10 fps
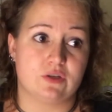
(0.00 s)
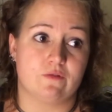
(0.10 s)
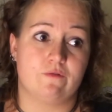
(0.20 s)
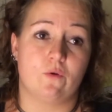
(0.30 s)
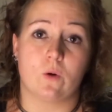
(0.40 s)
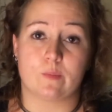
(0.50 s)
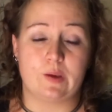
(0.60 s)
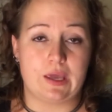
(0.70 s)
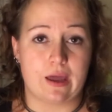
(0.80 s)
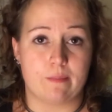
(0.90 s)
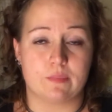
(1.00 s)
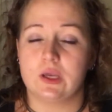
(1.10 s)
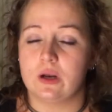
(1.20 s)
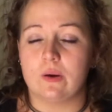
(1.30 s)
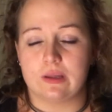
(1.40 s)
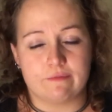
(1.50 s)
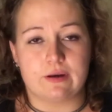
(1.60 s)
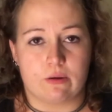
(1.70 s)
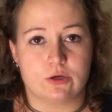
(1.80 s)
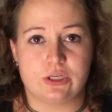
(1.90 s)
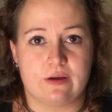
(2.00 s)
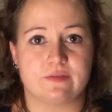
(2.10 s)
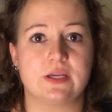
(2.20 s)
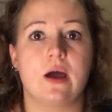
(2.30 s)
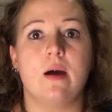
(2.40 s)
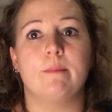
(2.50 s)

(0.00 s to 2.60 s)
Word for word: to 4 p.m., you know, 11 hour shifts.